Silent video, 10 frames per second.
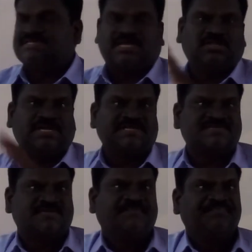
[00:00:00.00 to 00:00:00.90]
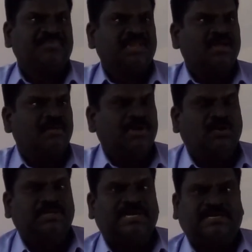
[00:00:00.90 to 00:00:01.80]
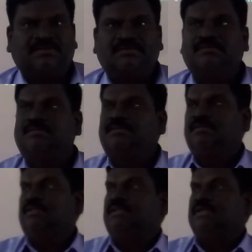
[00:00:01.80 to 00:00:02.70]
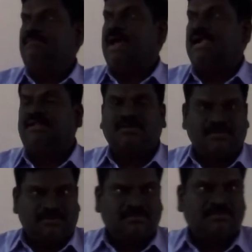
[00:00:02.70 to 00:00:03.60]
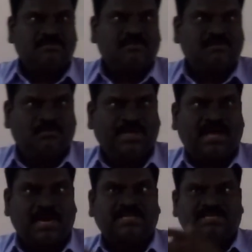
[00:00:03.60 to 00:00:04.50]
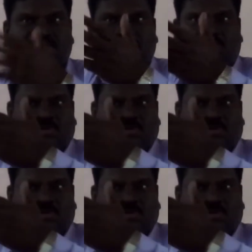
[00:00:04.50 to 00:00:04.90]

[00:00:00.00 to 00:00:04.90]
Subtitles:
as earth crust. Below that, mantle. Okay, another